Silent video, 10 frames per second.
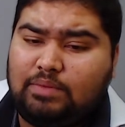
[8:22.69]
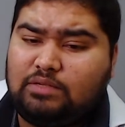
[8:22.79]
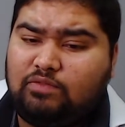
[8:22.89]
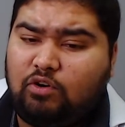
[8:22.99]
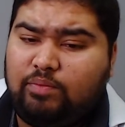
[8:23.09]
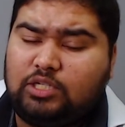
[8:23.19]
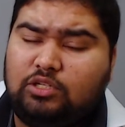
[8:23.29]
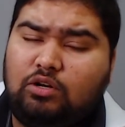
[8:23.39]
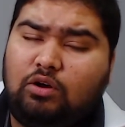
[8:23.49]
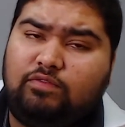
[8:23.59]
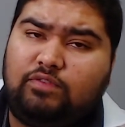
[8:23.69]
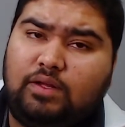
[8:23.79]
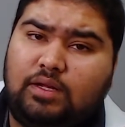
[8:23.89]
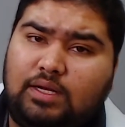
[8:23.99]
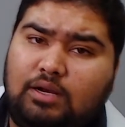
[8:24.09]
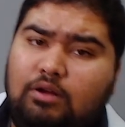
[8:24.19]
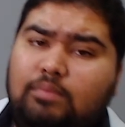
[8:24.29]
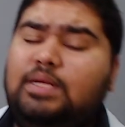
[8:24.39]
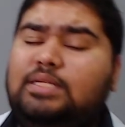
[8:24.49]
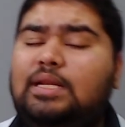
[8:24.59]
there's formation of
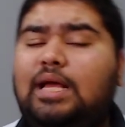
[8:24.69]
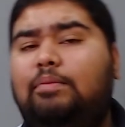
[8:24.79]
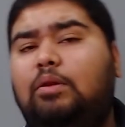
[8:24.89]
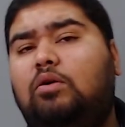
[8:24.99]
mesenchymal